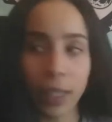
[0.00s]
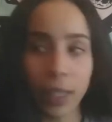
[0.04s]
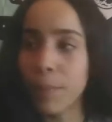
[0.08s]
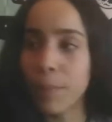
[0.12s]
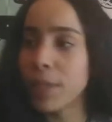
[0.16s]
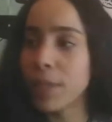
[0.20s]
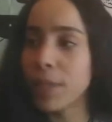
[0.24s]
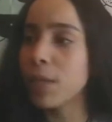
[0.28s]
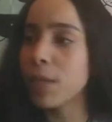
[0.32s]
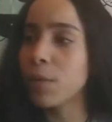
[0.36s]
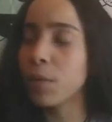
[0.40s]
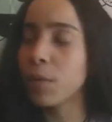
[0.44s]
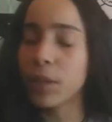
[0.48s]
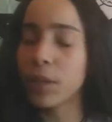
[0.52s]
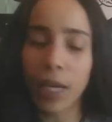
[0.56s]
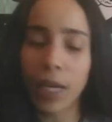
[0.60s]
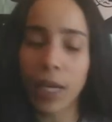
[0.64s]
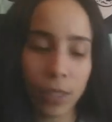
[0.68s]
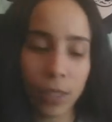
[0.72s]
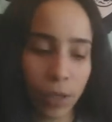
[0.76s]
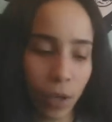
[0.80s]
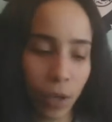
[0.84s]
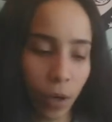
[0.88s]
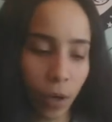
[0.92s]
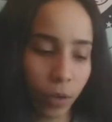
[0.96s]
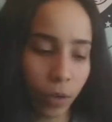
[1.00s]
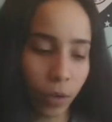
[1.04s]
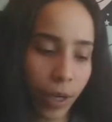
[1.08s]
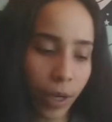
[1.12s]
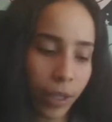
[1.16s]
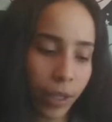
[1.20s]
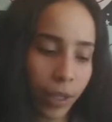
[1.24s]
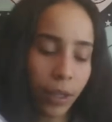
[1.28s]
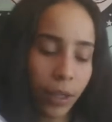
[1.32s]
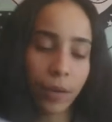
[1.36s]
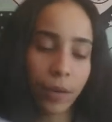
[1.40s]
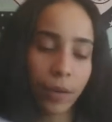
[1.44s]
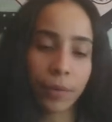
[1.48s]
Let me see what that's called
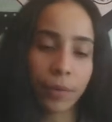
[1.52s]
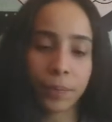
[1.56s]
right there.